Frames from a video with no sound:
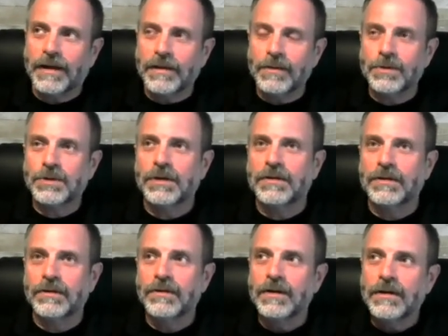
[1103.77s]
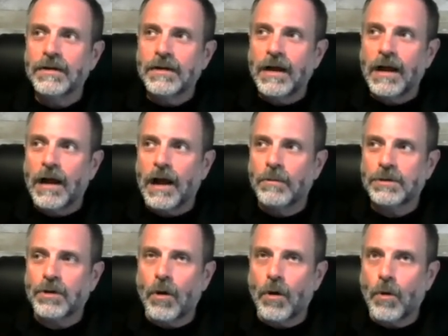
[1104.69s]
used to do. I was
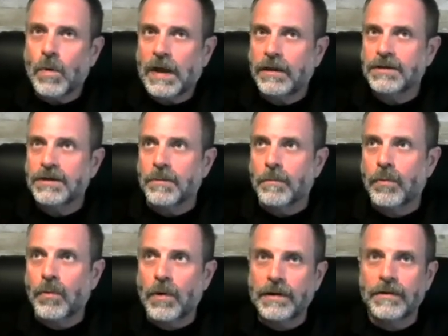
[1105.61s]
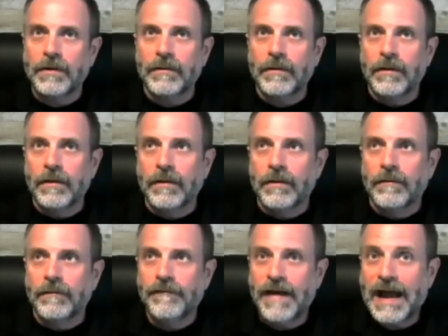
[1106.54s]
okay to print
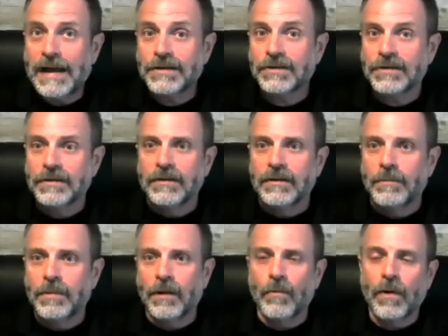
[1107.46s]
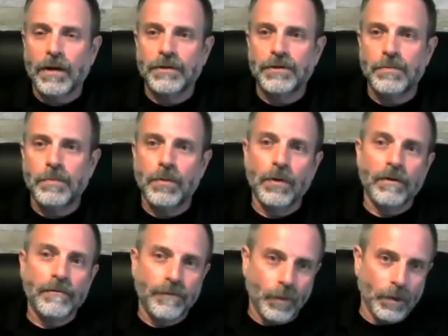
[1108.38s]
fast, but I wanted to
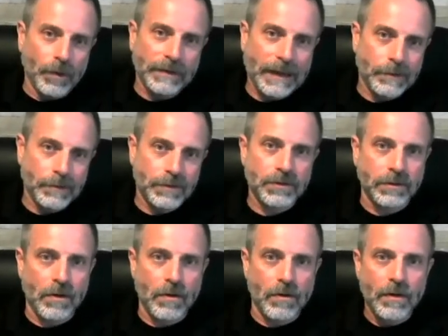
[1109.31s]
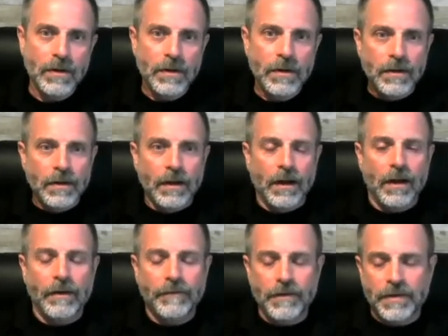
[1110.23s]
put foil down slow.
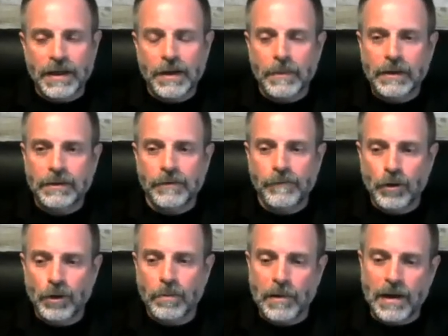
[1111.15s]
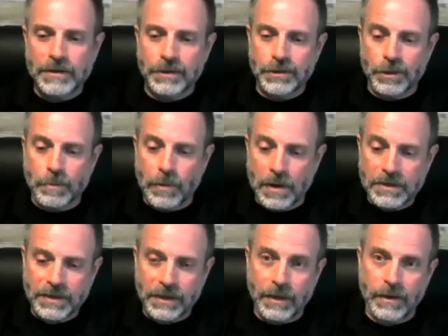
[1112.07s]
If you think about the foil process, you're pressing it